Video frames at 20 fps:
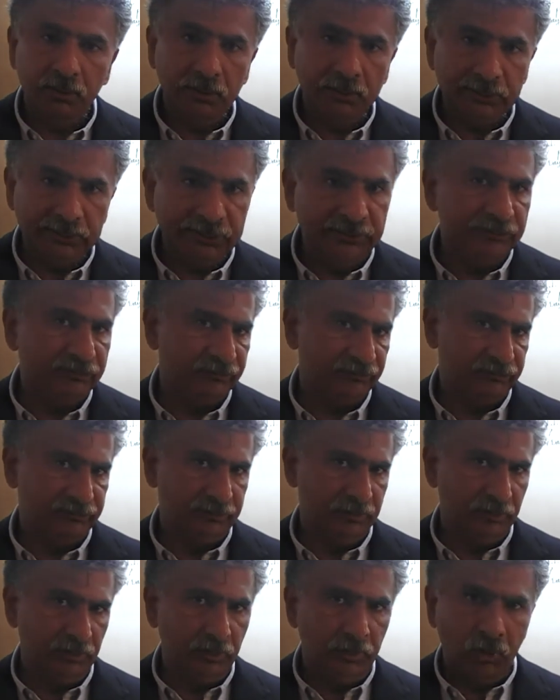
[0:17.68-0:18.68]
TEAS.
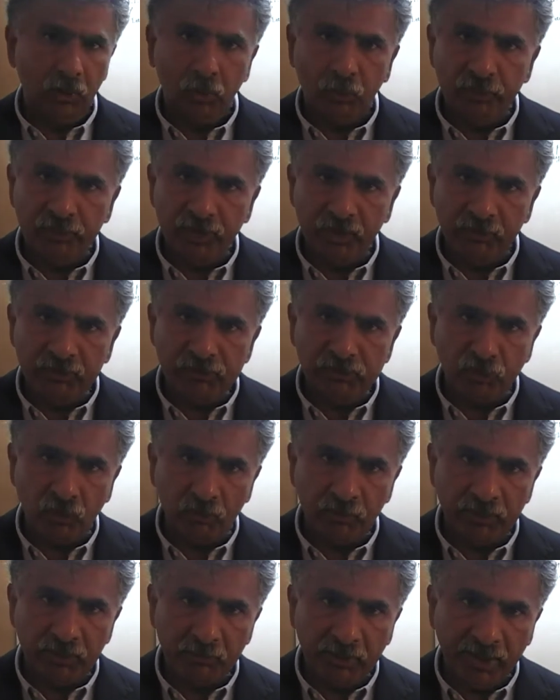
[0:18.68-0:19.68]
We have been
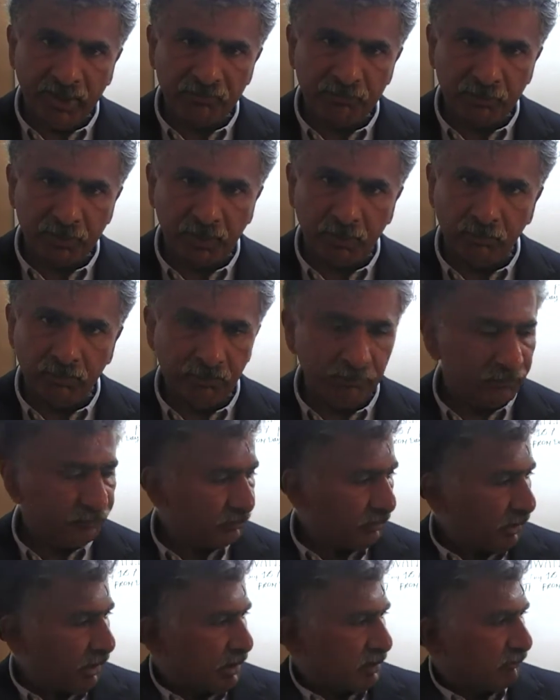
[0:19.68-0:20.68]
solving math problems
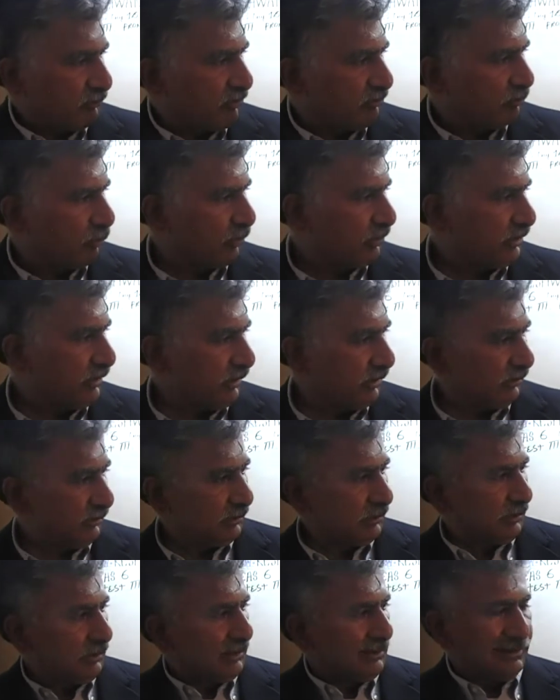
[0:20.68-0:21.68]
out of this book here,
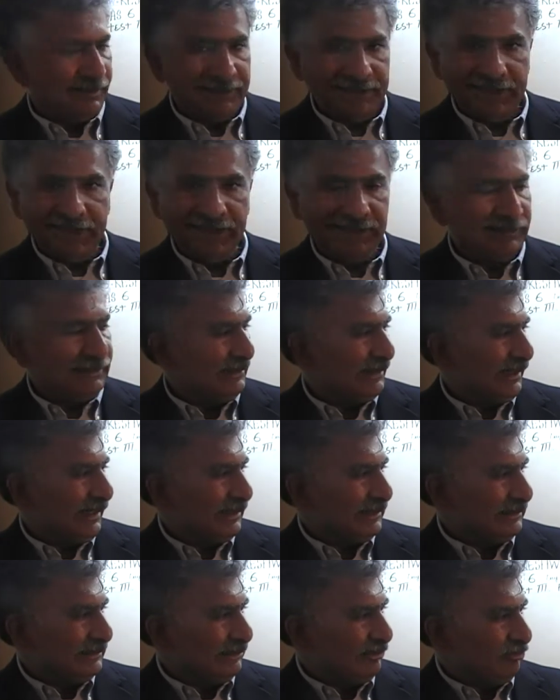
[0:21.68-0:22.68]
the
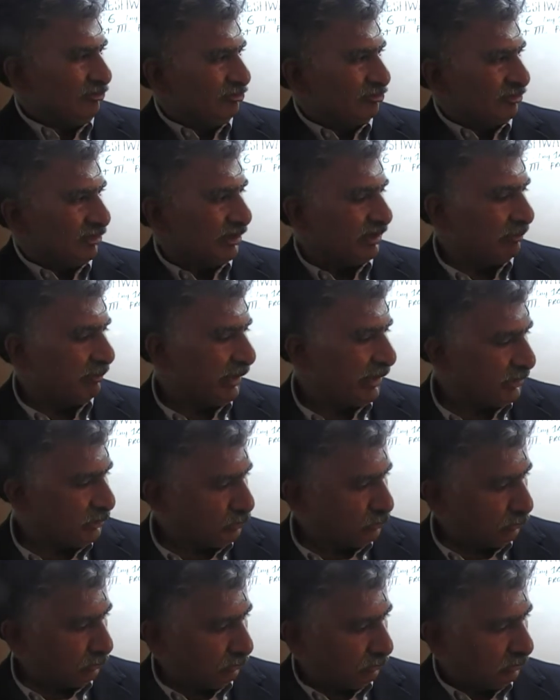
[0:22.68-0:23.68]
ATI TEAS study
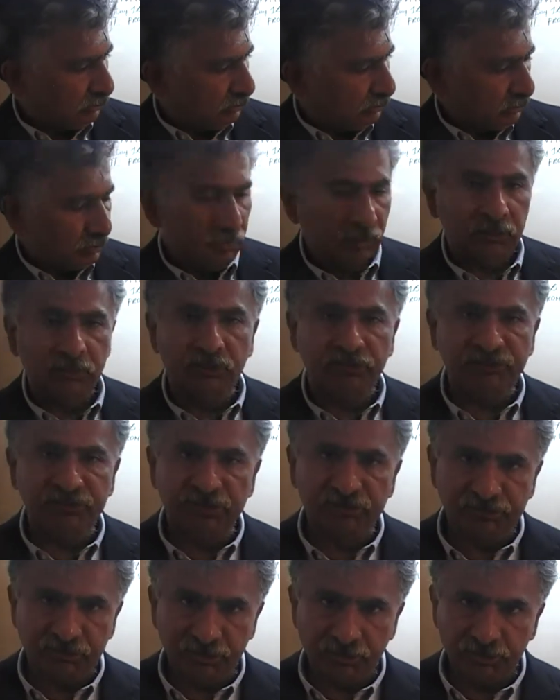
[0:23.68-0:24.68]
manual, the
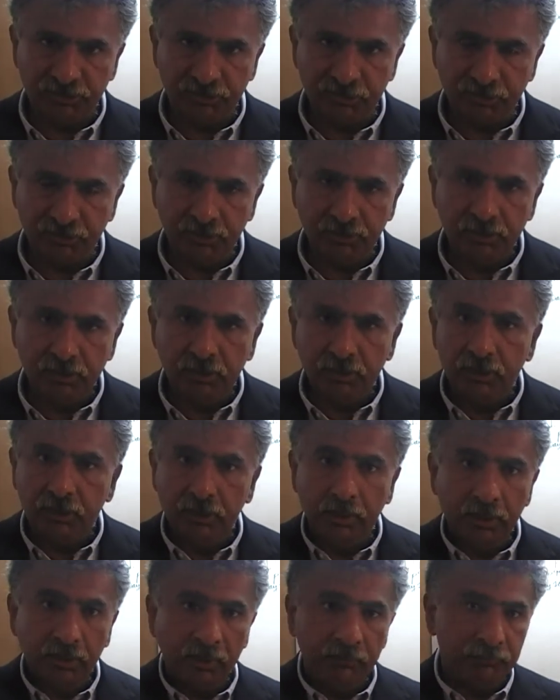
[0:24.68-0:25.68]
6th edition.
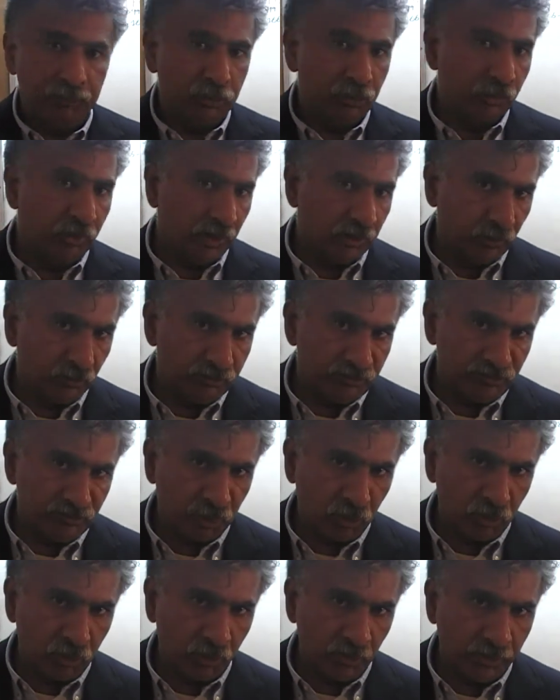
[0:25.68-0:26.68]
If you do not own this
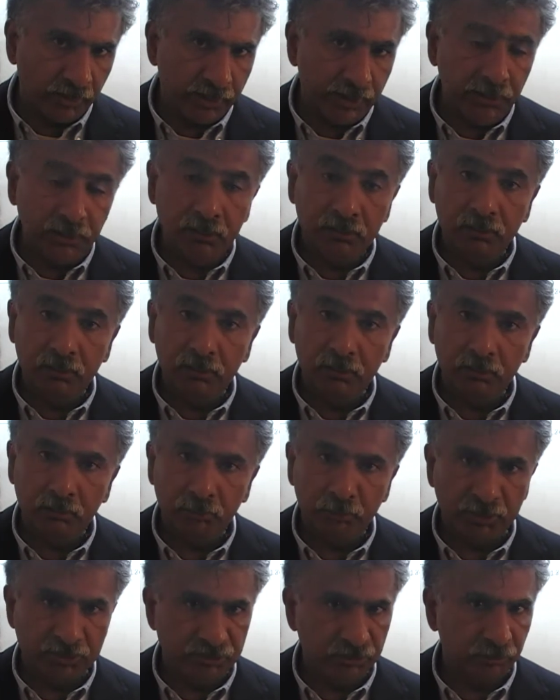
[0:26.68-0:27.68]
book already,
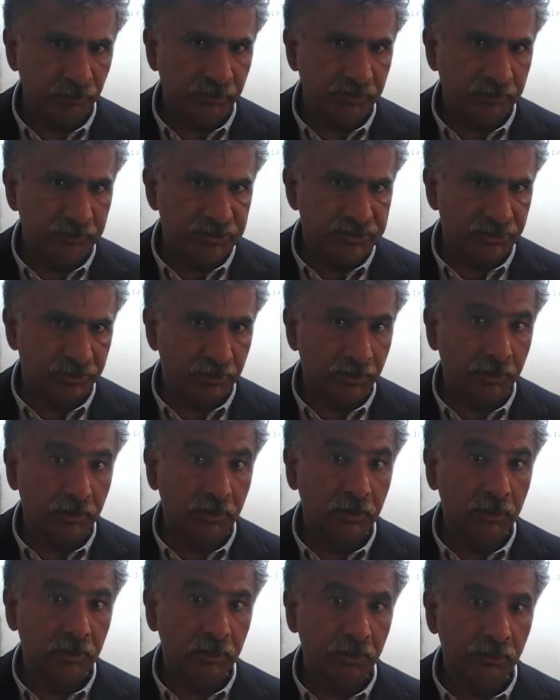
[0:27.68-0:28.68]
purchase one immediately.
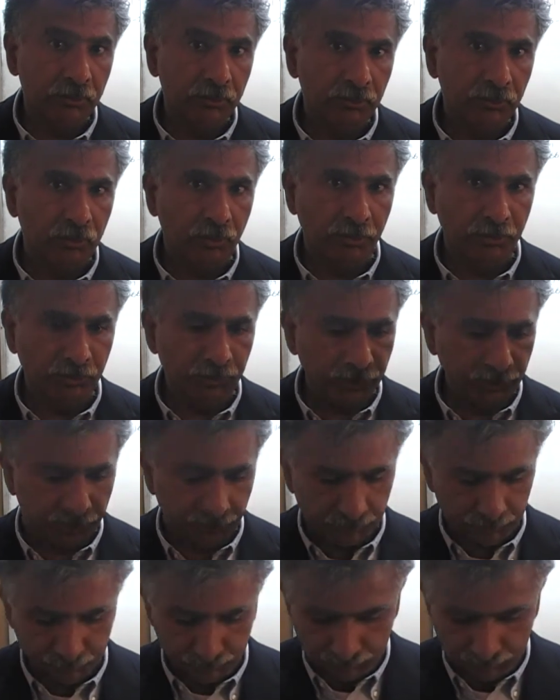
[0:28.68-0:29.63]
You're going to need it.